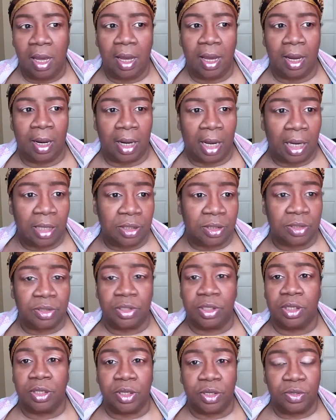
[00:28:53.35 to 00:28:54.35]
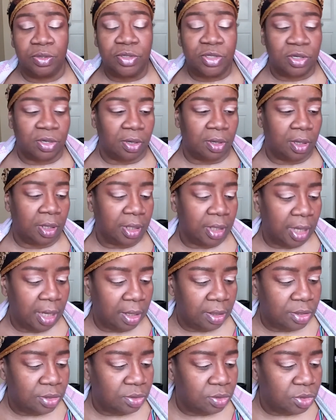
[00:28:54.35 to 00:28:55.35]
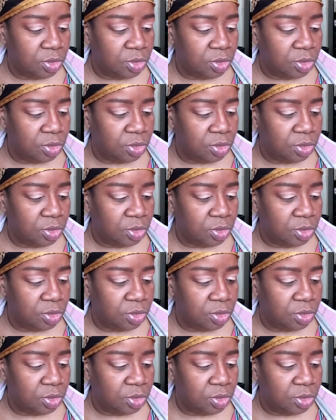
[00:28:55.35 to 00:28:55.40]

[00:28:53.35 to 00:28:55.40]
and I just did a U-turn and